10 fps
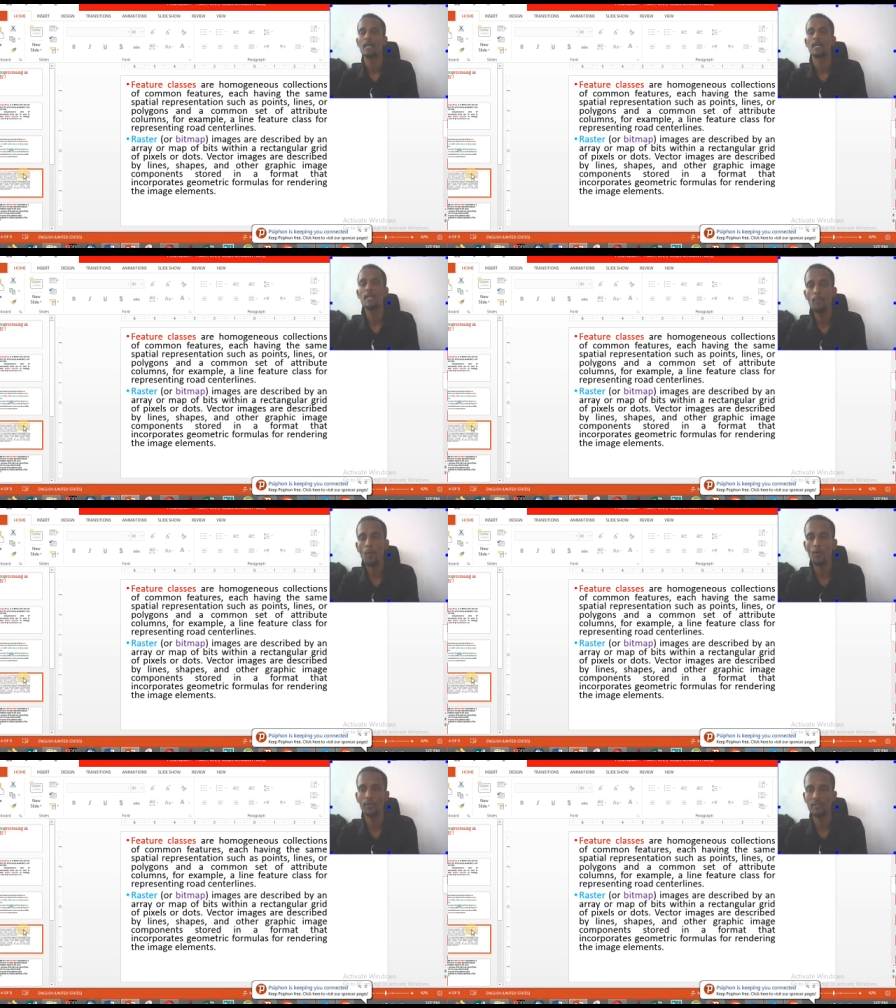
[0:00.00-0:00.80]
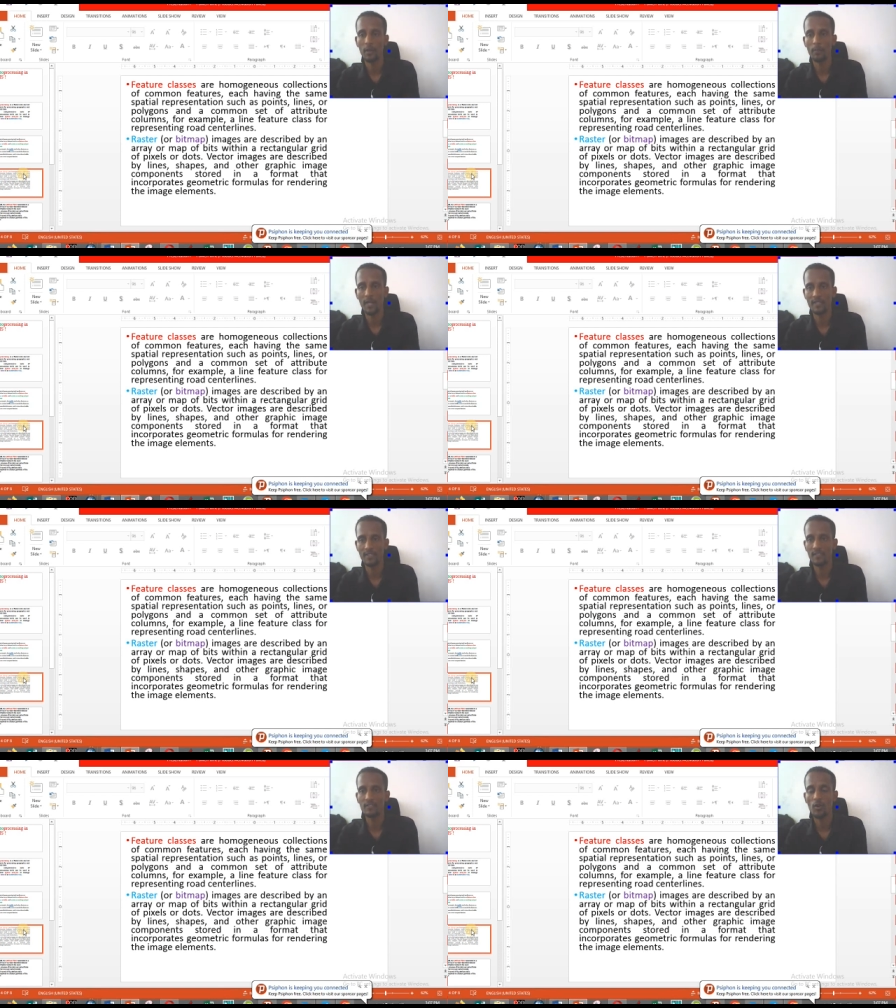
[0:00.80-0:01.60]
key point
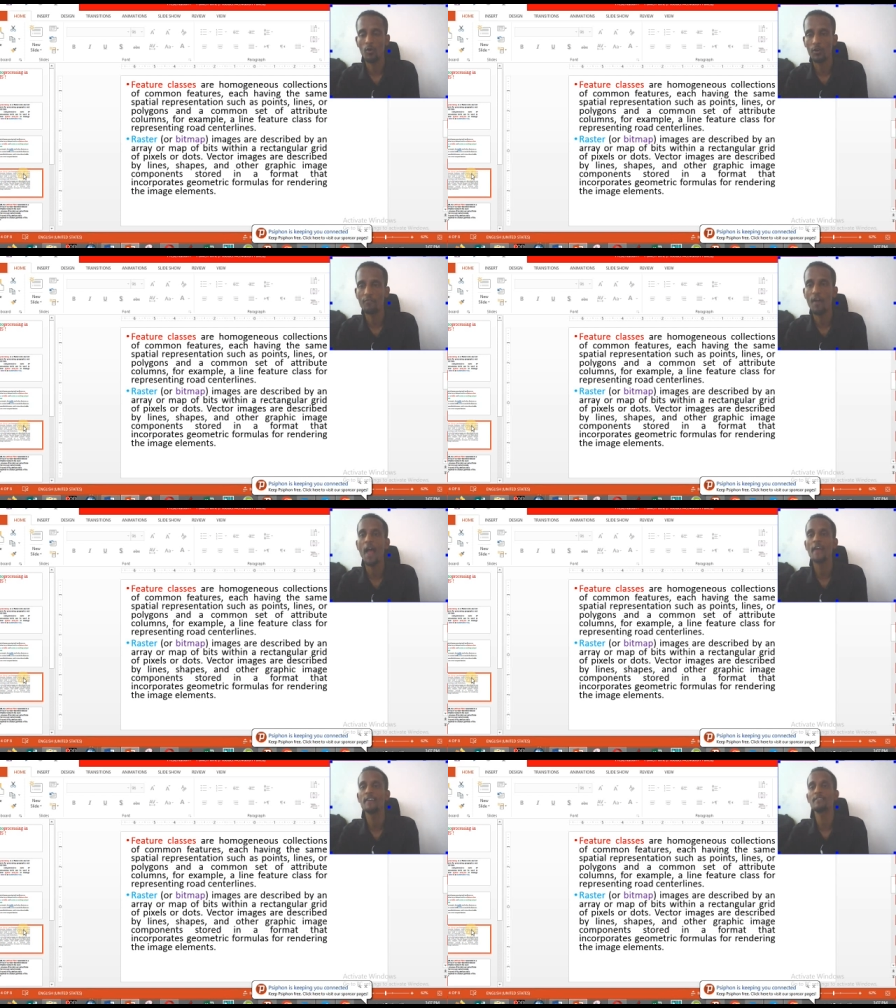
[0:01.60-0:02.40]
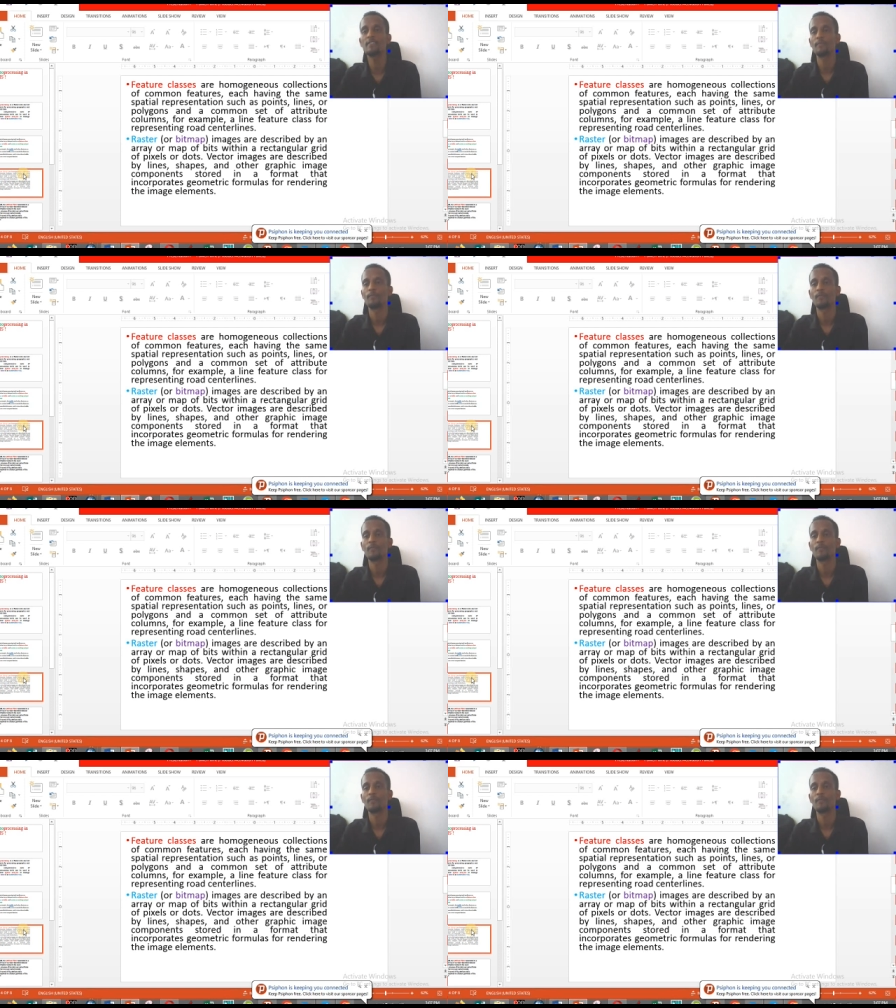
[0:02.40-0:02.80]
represents or defines